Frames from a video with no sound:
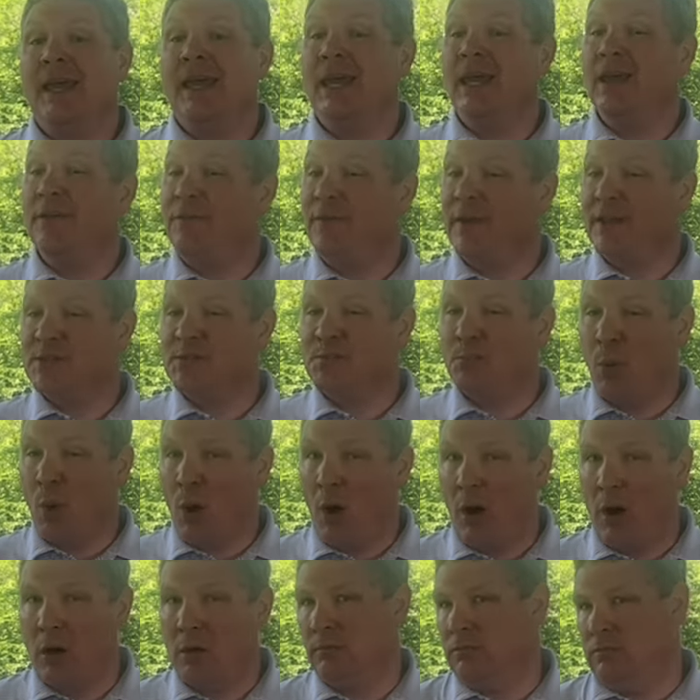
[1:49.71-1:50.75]
If it's
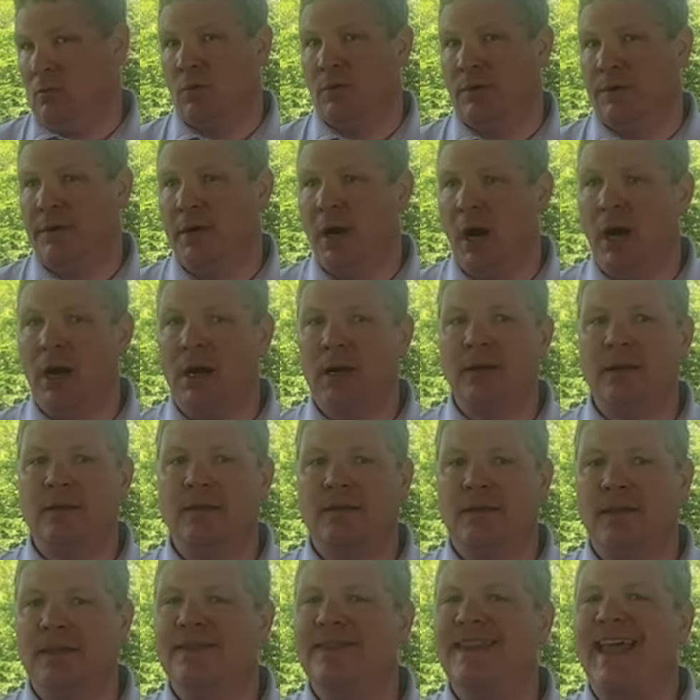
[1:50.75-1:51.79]
part or none,
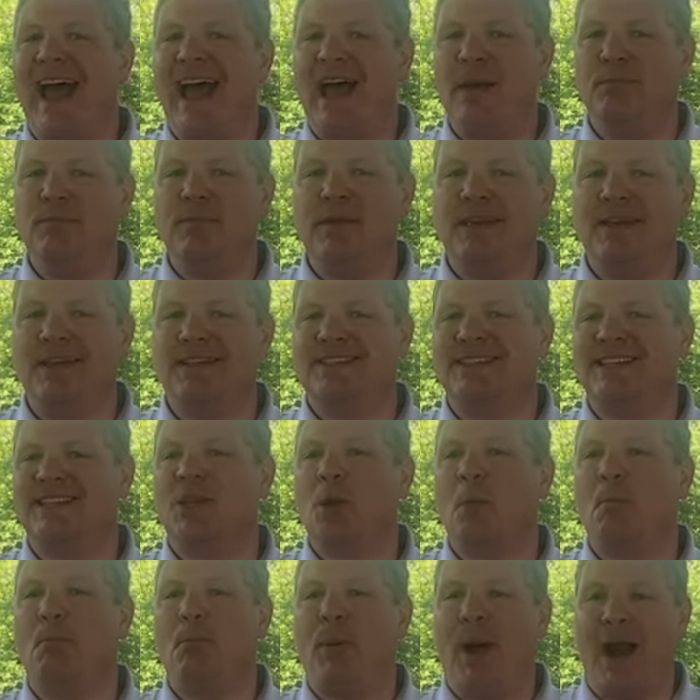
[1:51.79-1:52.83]
then that means that
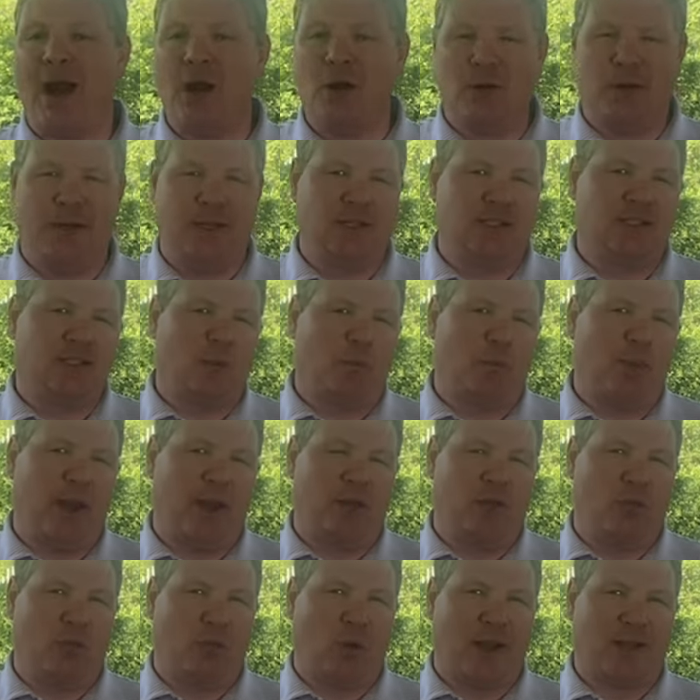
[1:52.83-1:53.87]
the buyer needs to pay
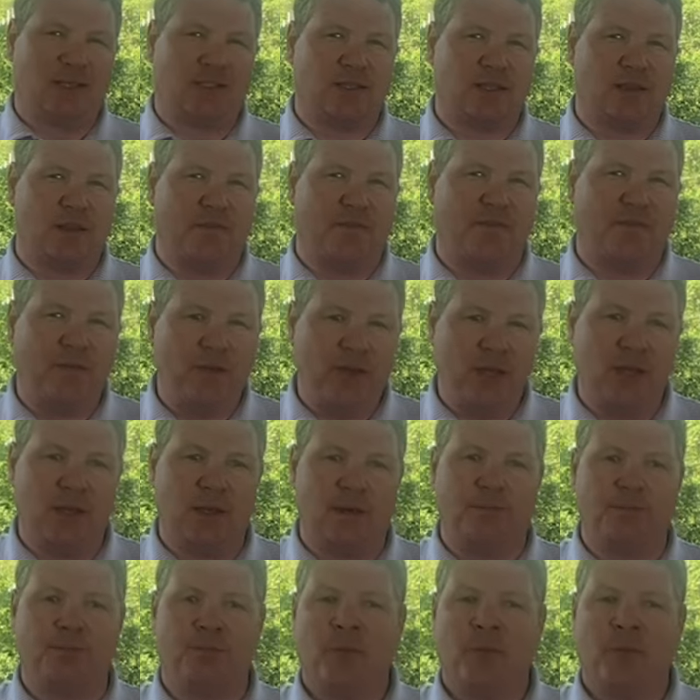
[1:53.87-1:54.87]
the rest of the fee.